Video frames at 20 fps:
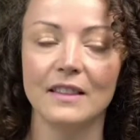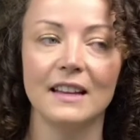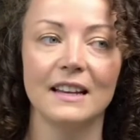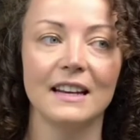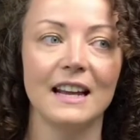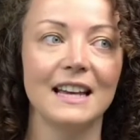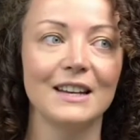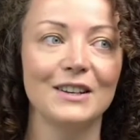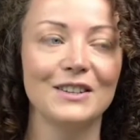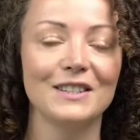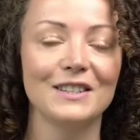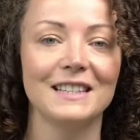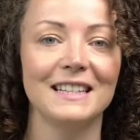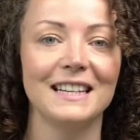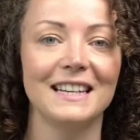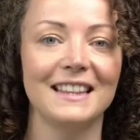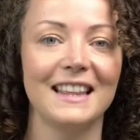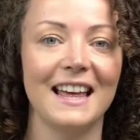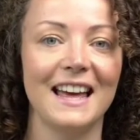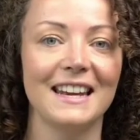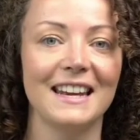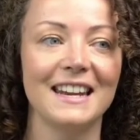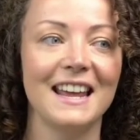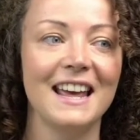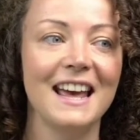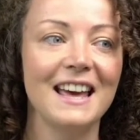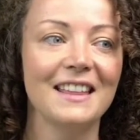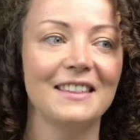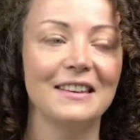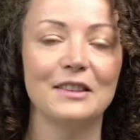And then I could see
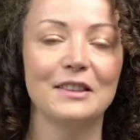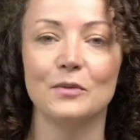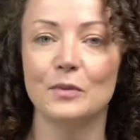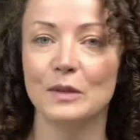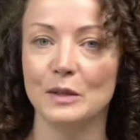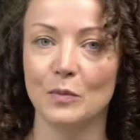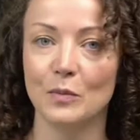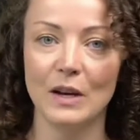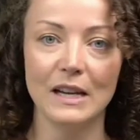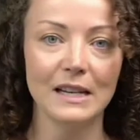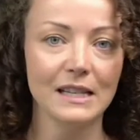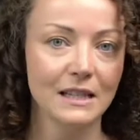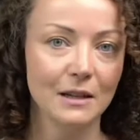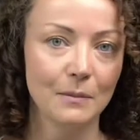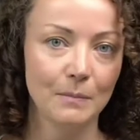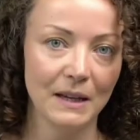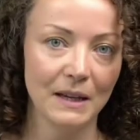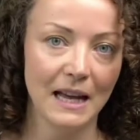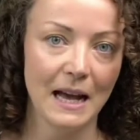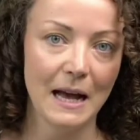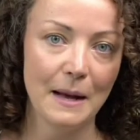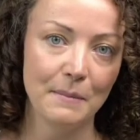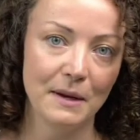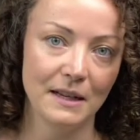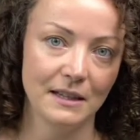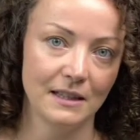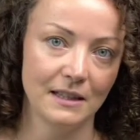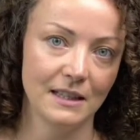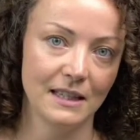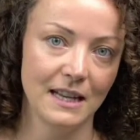then that there was ways to become
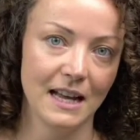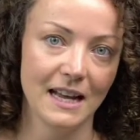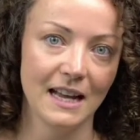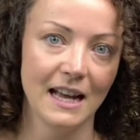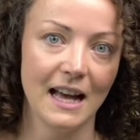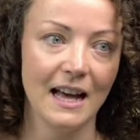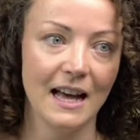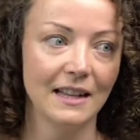unstuck,